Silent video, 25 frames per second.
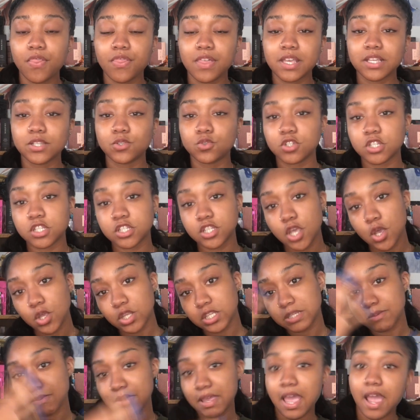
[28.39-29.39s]
this was
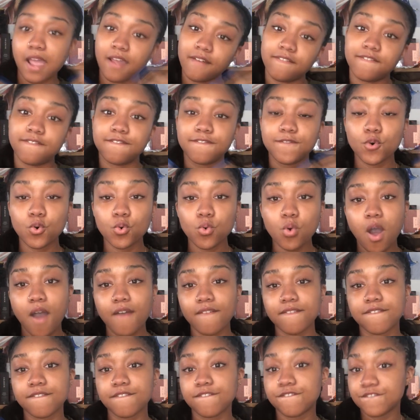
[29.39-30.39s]
going to be a full
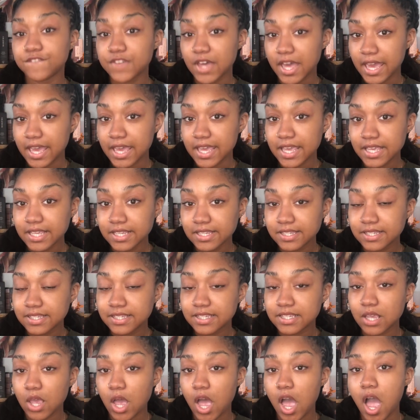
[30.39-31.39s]

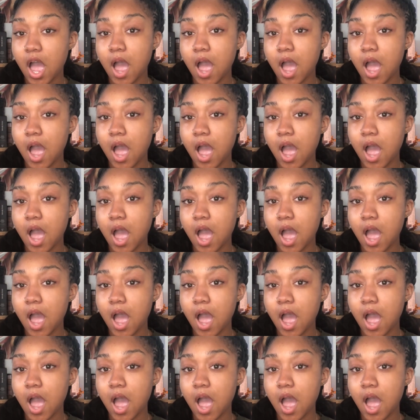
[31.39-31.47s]
face